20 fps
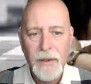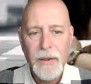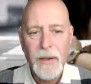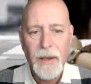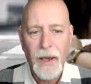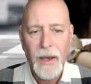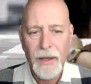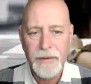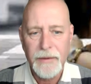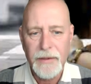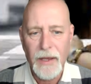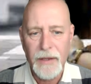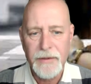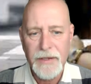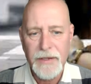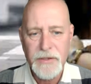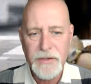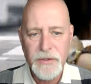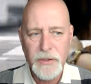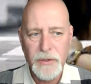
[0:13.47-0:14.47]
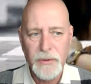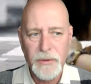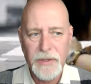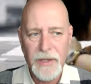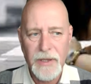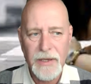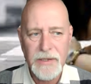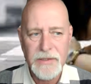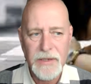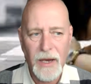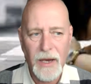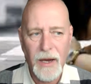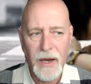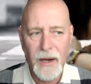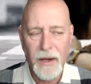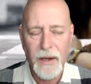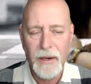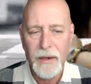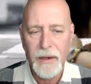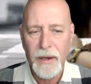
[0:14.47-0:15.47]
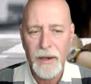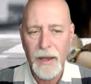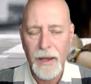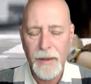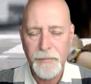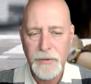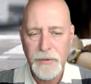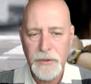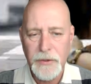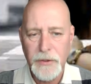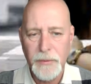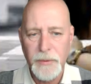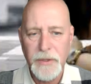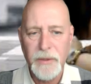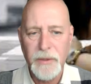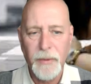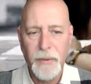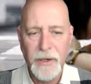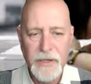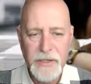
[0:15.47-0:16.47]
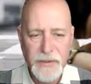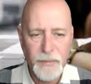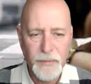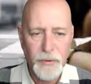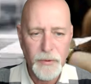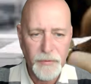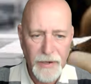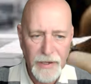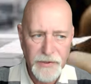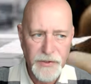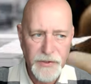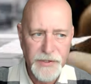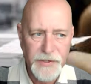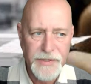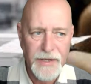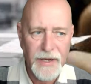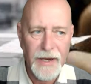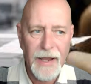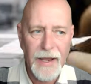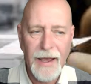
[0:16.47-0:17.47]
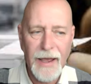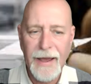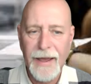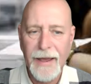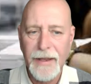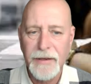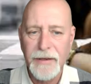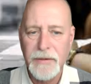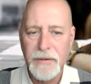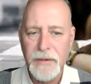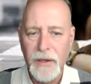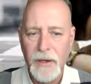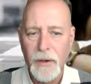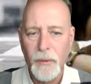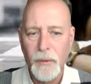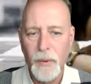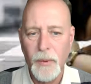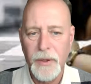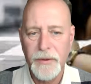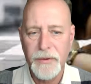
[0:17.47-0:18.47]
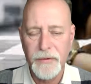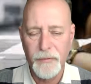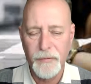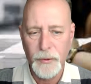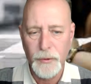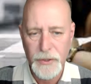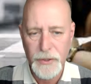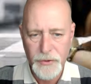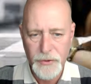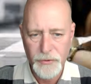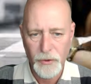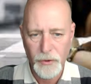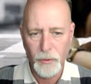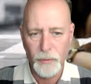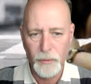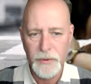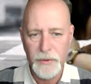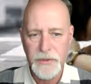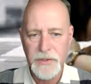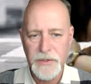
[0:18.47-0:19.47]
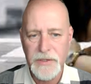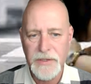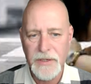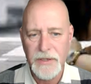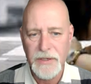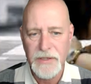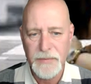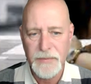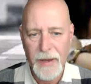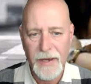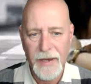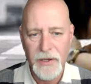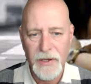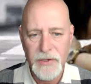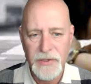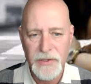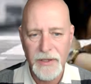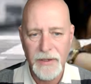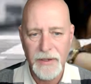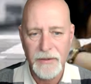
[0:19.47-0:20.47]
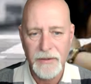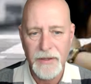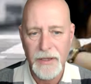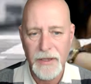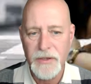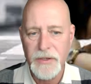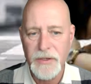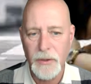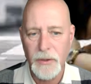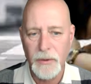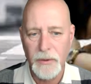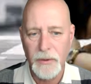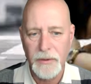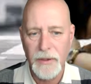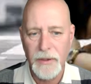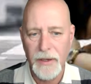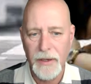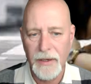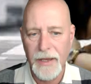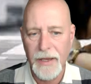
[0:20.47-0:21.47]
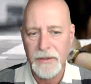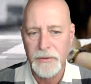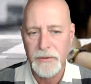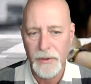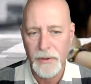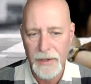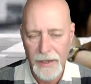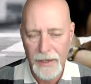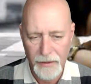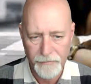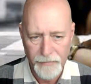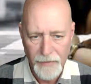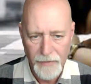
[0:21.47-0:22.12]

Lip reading: And these two things are to do with the municipal register and with the voters' roll, which is in Spanish the censo electoral.